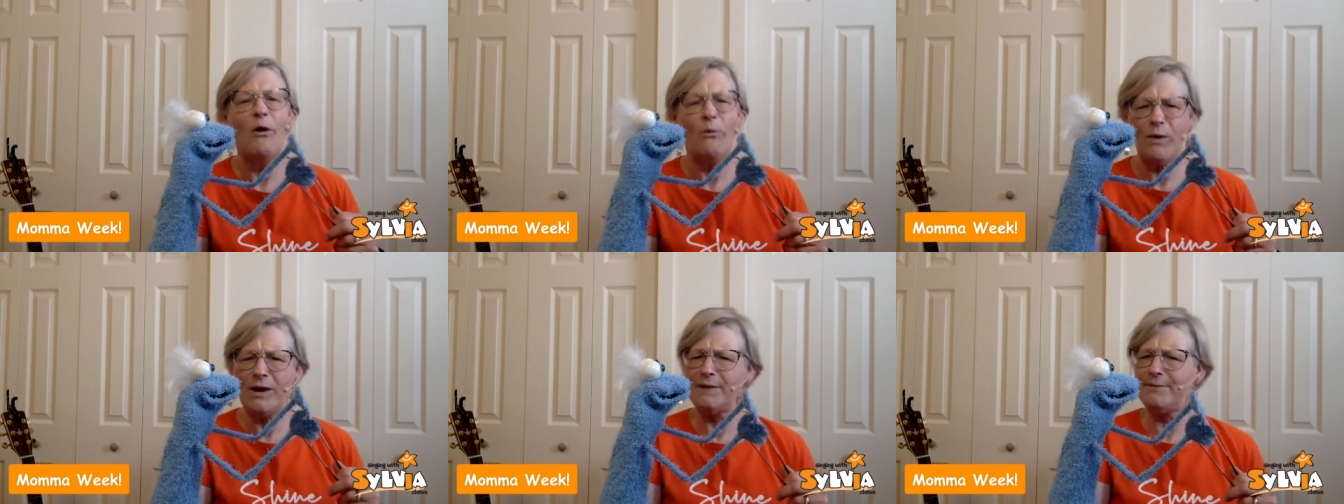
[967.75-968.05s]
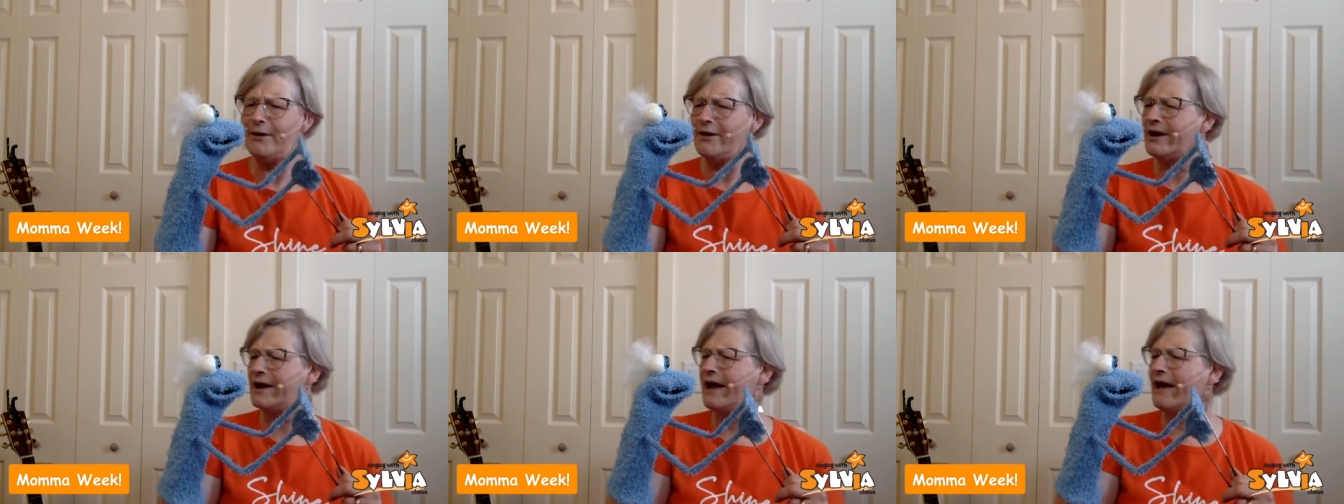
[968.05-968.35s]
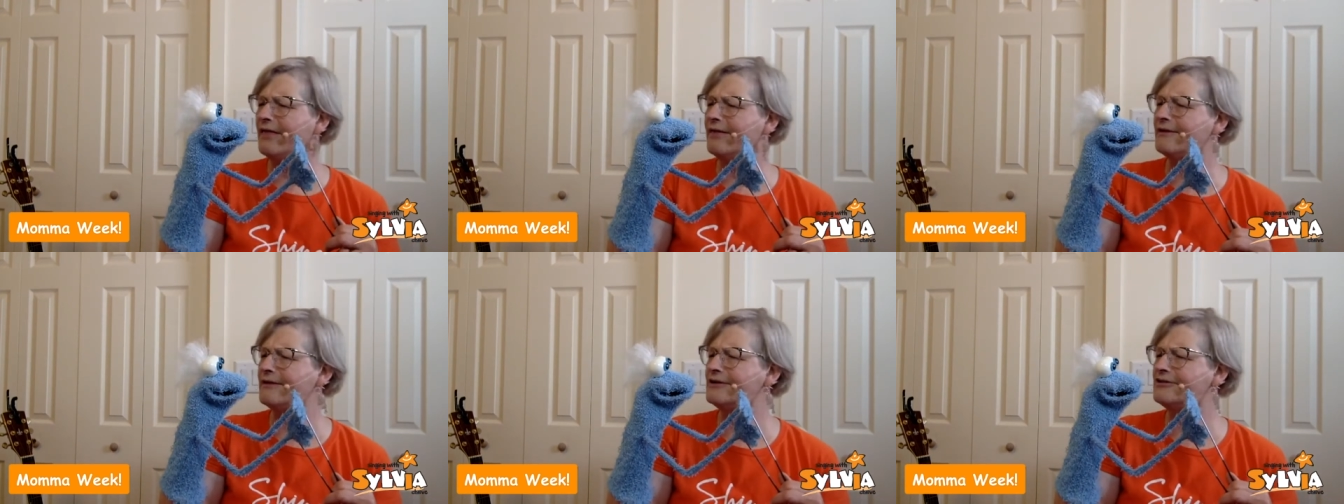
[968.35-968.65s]
What about a
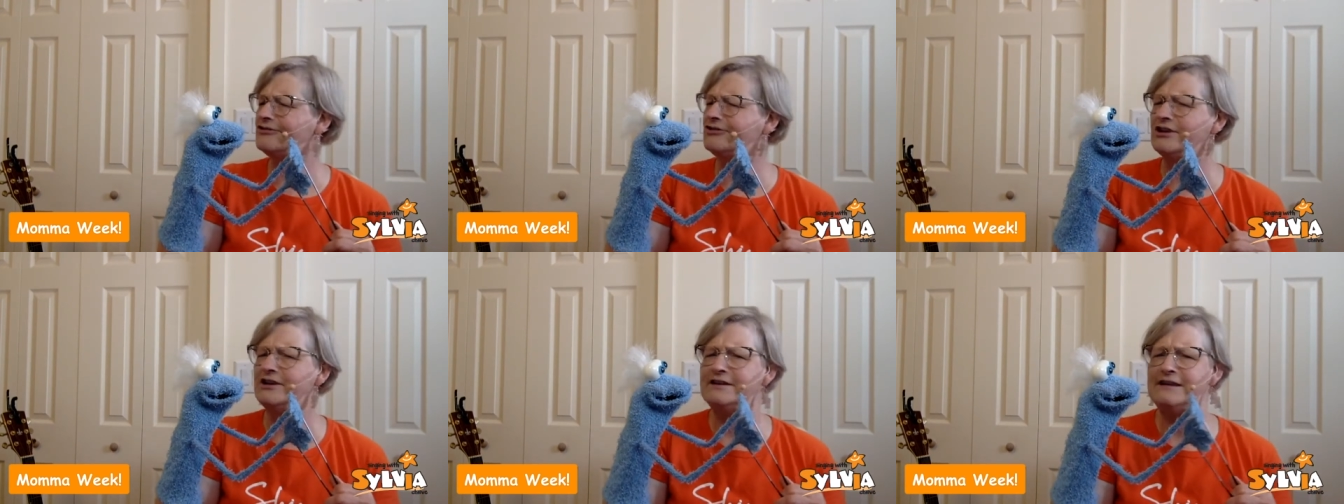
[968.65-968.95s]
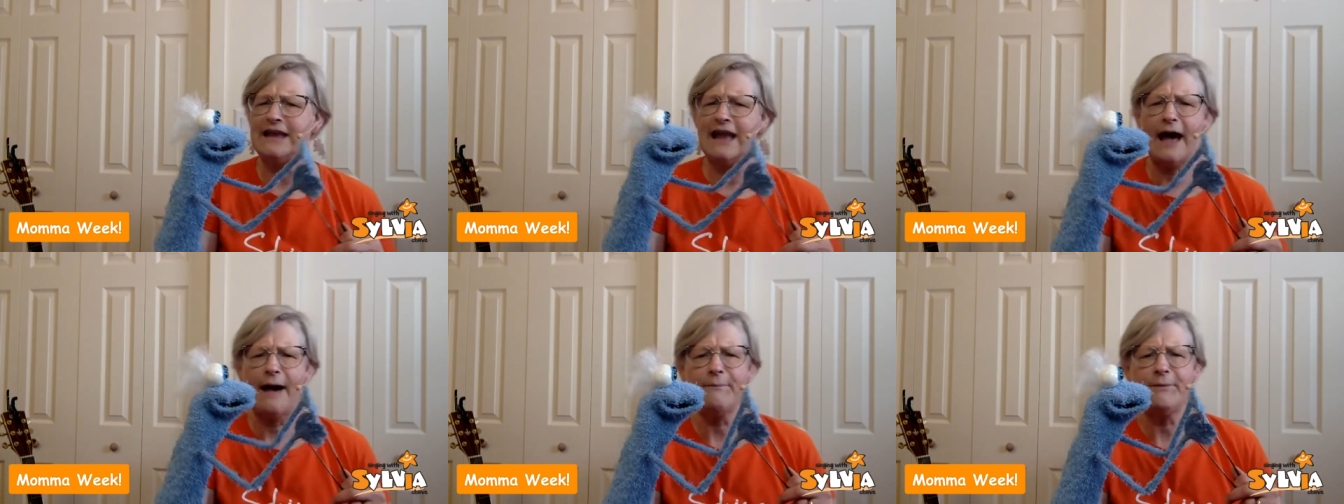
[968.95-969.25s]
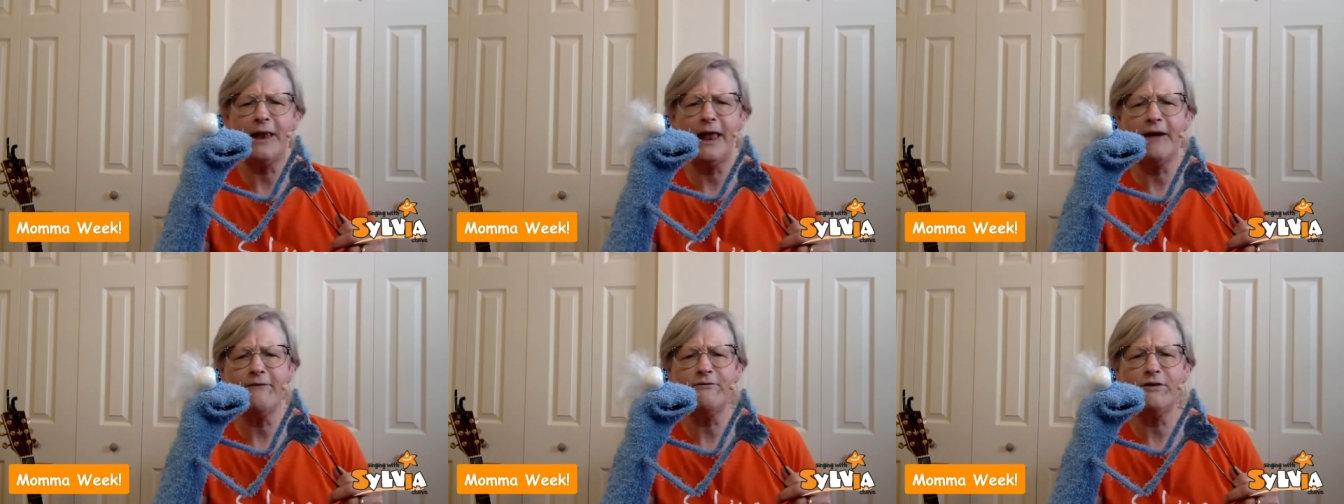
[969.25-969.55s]
coloring sheet? Do you
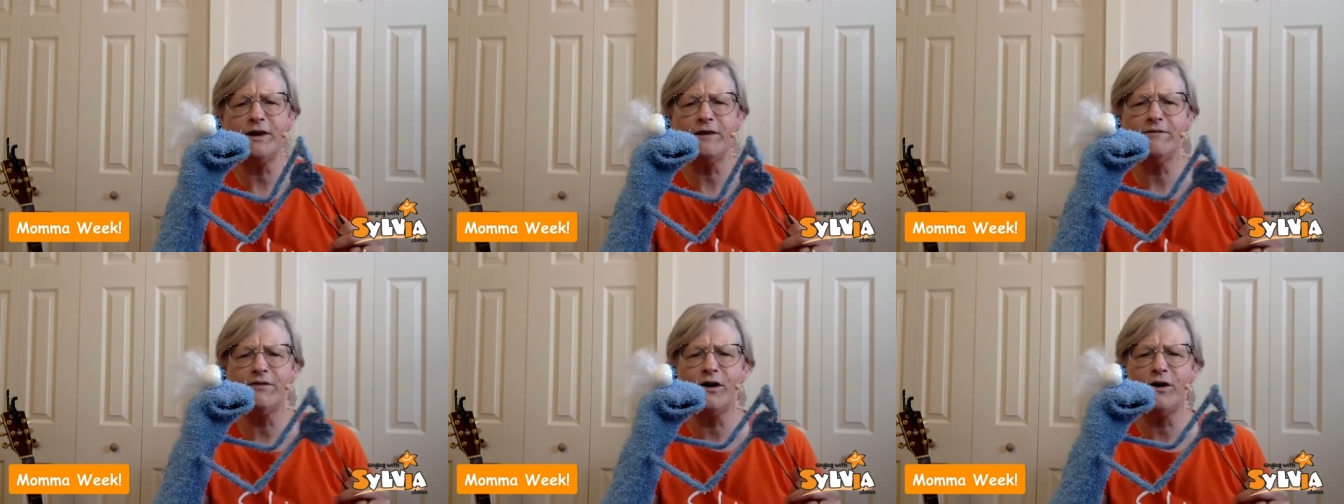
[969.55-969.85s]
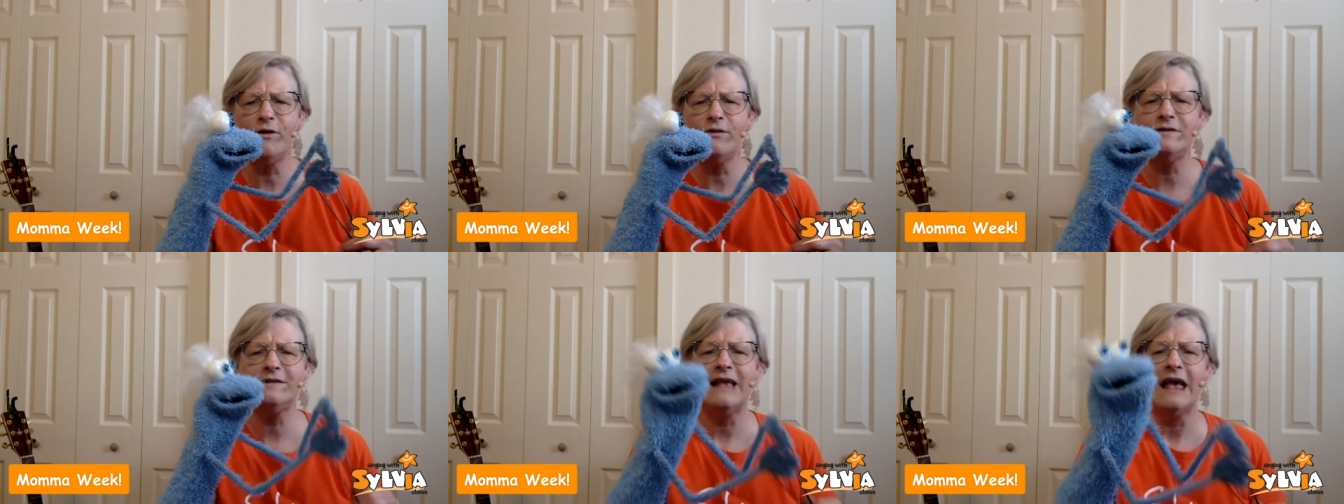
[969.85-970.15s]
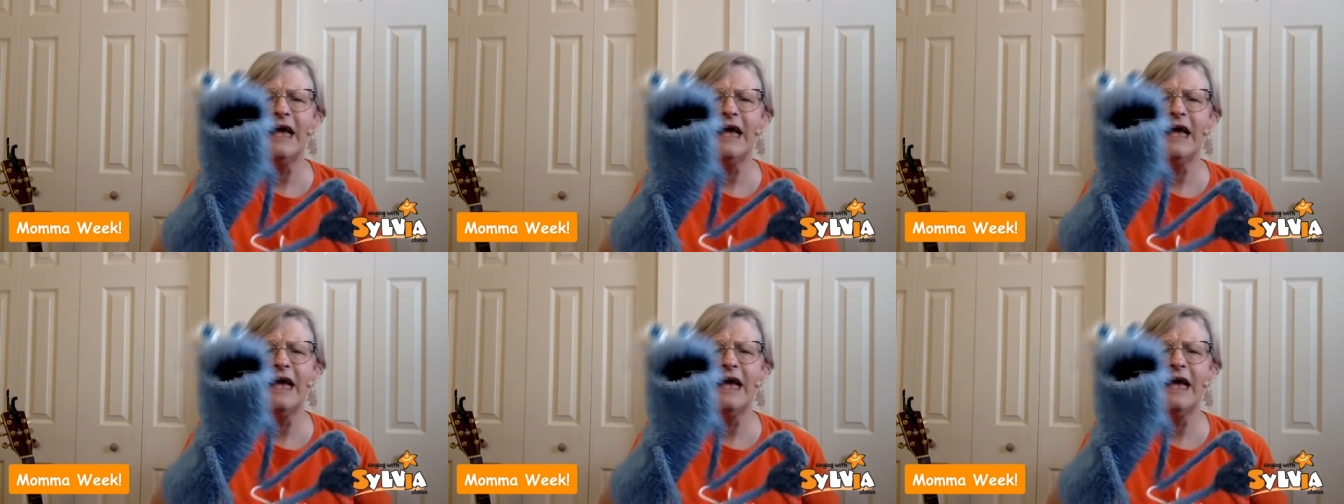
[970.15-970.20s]
happen to have one of those?